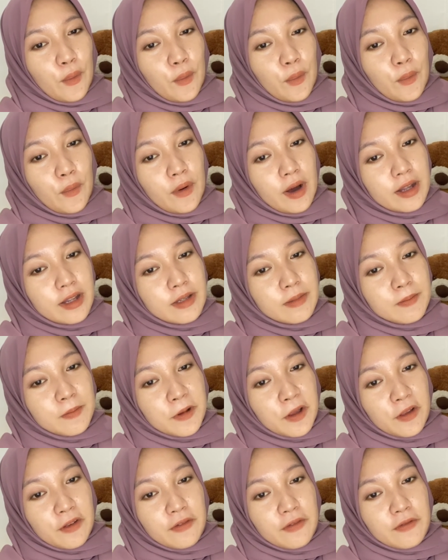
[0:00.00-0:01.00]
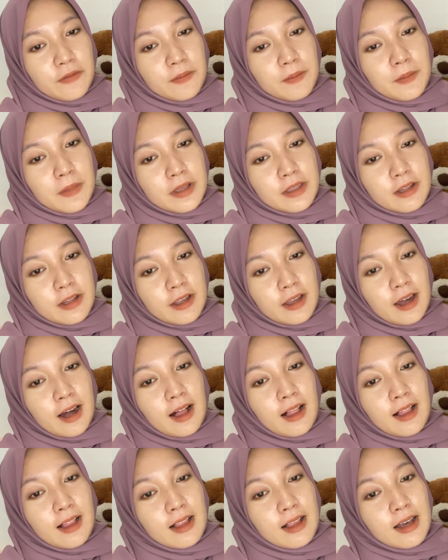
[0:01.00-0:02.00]
one brief
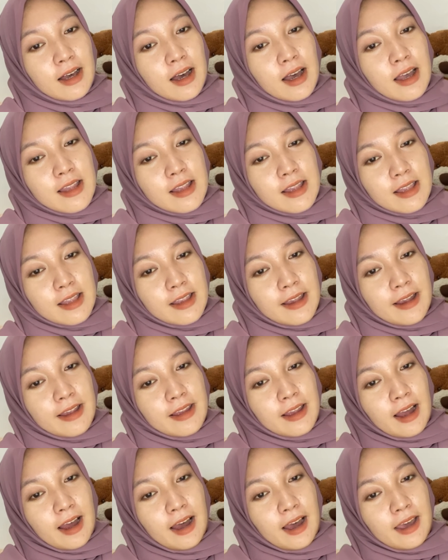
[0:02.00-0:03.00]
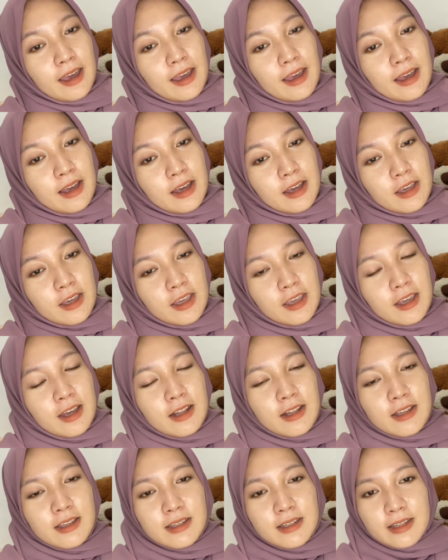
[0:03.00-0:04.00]
material that I
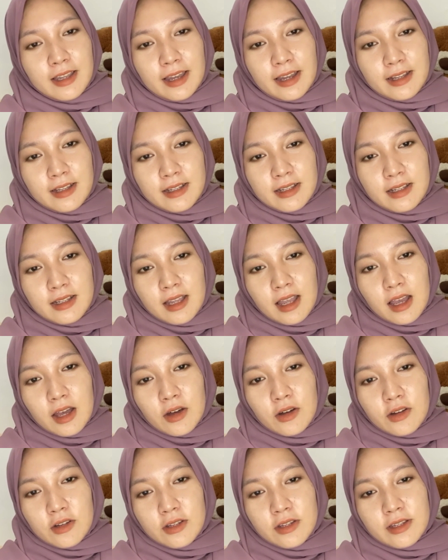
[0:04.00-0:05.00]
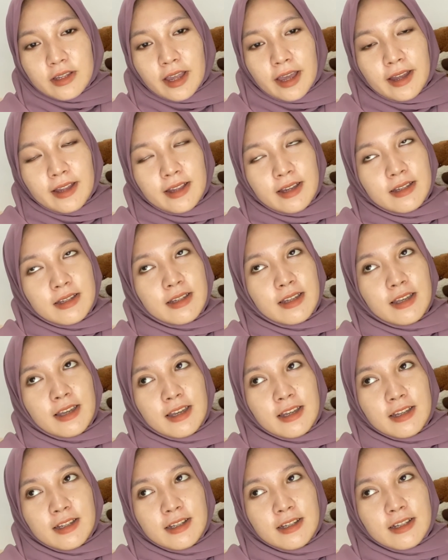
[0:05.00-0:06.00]
understand contained
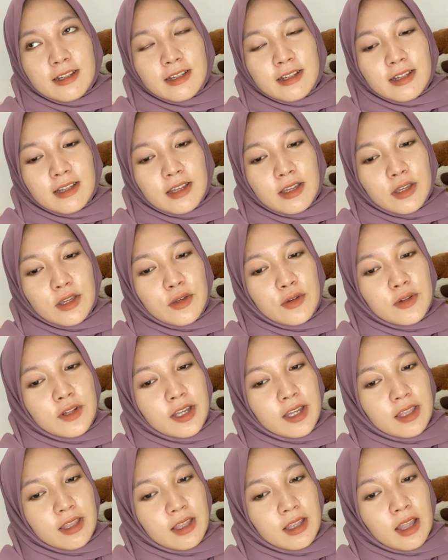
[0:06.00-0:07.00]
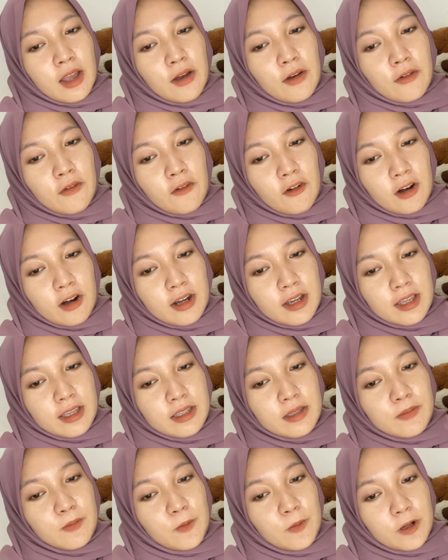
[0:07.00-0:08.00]
in Unit 4
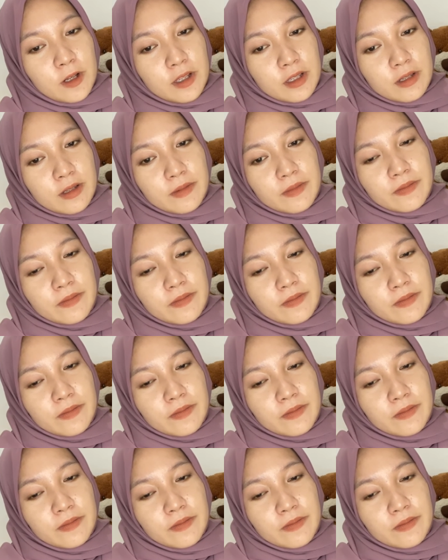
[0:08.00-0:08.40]
is board.